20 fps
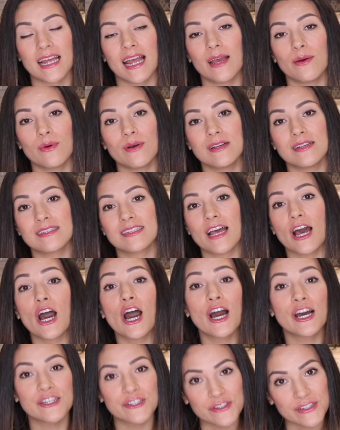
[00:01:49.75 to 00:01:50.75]
I was
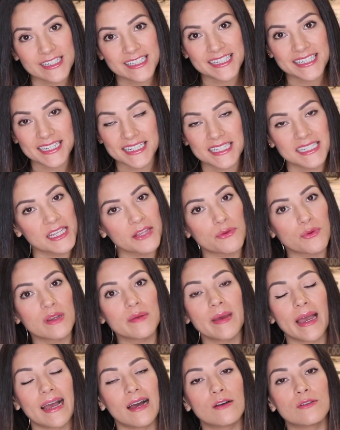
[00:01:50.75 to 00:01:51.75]
163
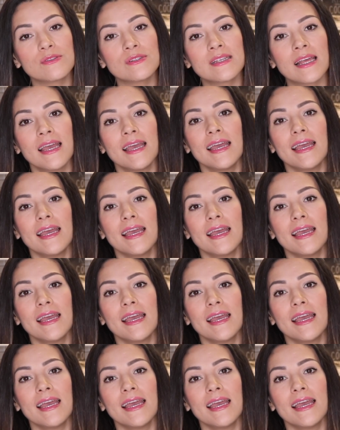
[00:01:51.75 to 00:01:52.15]
pounds.